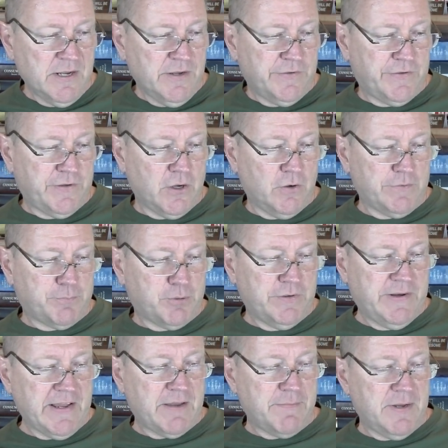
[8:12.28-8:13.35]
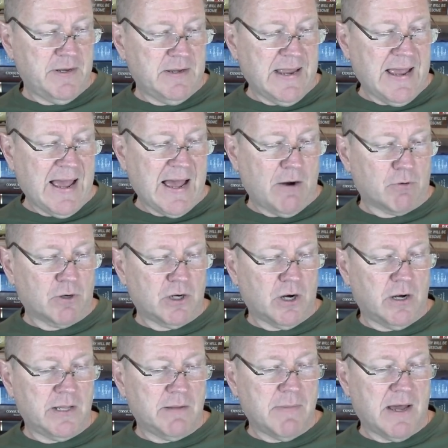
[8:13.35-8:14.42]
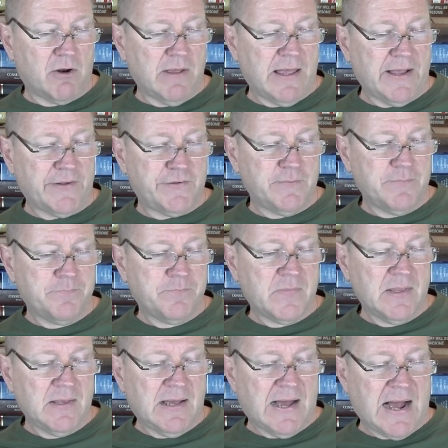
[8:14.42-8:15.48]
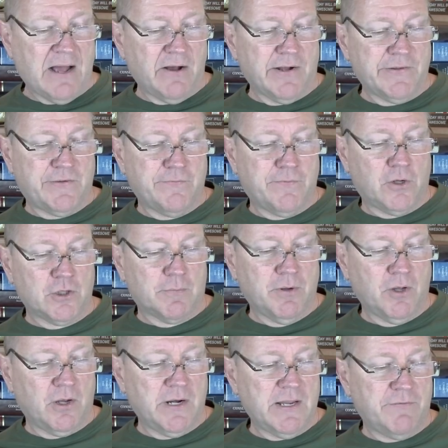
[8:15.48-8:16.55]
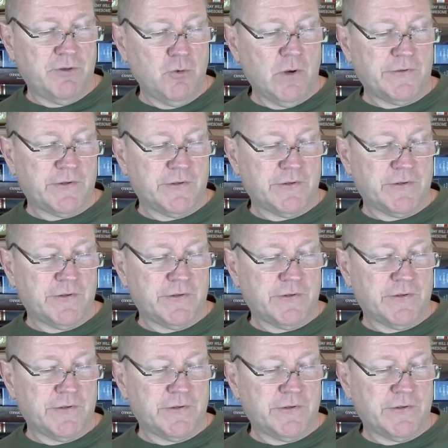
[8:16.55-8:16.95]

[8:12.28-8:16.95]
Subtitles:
So his predicament now regarding the Model X highlights the vulnerability of U.S.